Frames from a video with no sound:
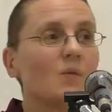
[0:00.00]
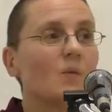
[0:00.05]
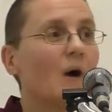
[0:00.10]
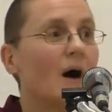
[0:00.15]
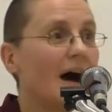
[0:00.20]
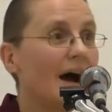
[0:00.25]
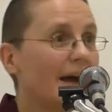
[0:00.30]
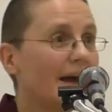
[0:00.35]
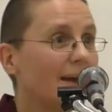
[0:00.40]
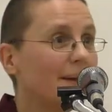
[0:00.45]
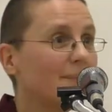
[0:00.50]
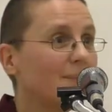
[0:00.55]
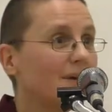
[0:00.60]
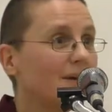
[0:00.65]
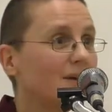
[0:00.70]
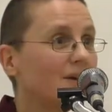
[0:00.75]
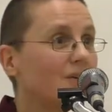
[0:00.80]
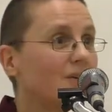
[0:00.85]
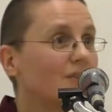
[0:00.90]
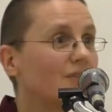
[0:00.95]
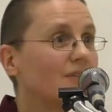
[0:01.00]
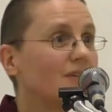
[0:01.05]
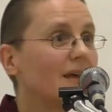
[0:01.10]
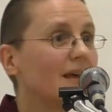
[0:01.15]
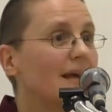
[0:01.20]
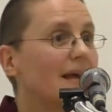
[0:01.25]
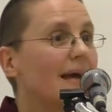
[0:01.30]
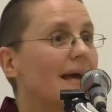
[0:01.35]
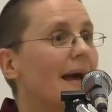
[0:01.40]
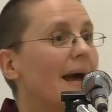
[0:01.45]
Why? Because
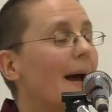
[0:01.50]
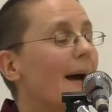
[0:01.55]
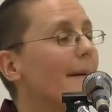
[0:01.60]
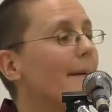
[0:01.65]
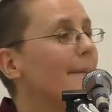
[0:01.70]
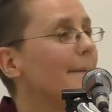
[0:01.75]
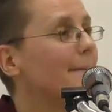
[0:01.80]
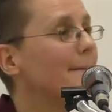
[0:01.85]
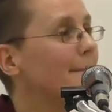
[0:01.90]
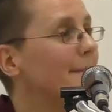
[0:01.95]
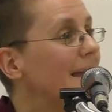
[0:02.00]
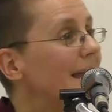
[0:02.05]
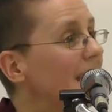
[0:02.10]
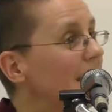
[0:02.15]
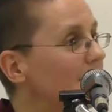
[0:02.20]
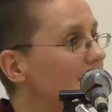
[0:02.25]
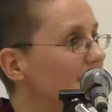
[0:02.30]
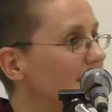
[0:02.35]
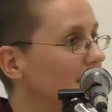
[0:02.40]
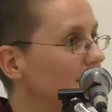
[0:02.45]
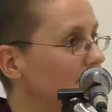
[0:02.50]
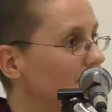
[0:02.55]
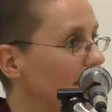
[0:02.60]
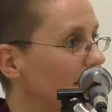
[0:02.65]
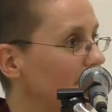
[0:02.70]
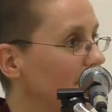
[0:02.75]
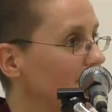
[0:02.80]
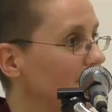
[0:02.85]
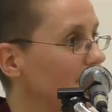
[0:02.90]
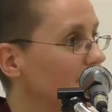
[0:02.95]
me being
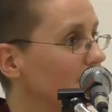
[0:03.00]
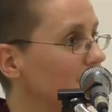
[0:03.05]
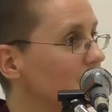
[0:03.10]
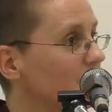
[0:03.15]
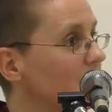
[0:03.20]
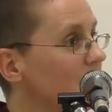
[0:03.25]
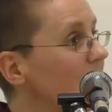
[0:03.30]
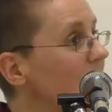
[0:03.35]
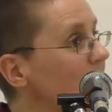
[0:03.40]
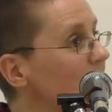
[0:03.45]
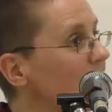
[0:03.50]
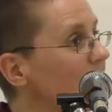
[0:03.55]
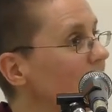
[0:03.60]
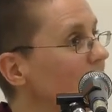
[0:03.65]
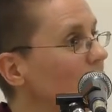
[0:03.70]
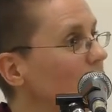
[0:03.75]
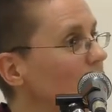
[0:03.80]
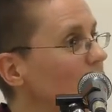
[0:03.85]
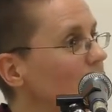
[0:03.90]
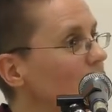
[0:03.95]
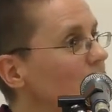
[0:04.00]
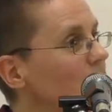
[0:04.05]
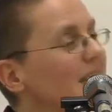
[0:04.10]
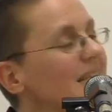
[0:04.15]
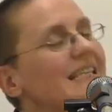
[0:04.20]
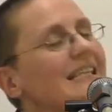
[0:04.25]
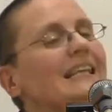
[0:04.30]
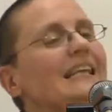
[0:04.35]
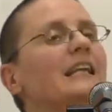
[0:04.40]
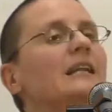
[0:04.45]
better, me being good
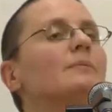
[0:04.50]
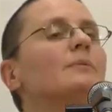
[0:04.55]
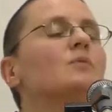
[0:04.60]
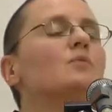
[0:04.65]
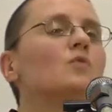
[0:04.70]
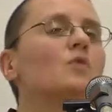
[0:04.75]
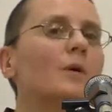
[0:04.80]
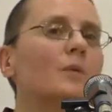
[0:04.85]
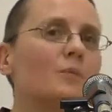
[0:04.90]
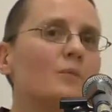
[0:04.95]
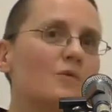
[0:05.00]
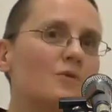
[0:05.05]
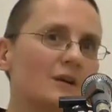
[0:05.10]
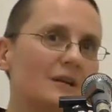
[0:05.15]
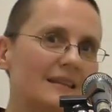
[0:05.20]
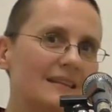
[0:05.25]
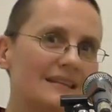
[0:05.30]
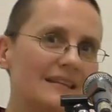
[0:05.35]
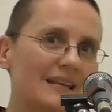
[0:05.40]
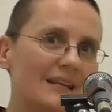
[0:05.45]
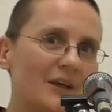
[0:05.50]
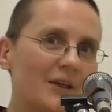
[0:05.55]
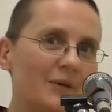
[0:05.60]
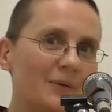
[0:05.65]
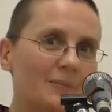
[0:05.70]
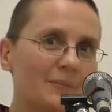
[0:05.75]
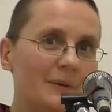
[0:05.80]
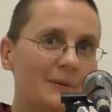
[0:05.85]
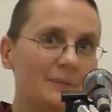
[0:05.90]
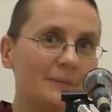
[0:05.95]
is a little bit more important than
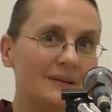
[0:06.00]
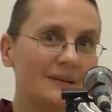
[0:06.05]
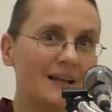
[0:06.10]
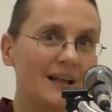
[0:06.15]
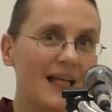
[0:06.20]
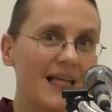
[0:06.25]
other people.